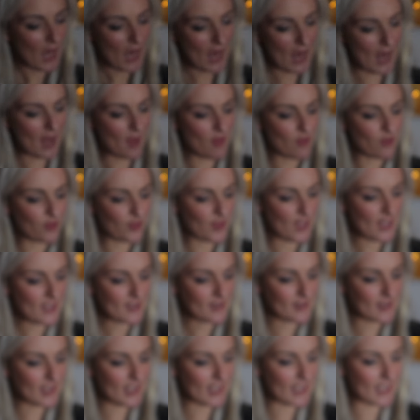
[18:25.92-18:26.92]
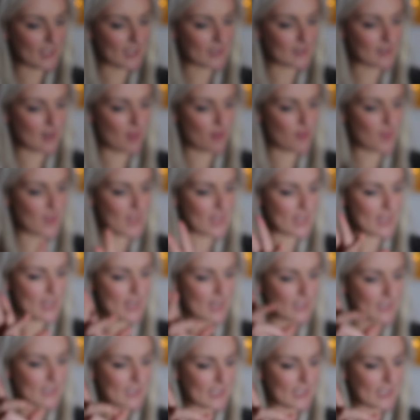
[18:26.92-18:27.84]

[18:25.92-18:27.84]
And this is the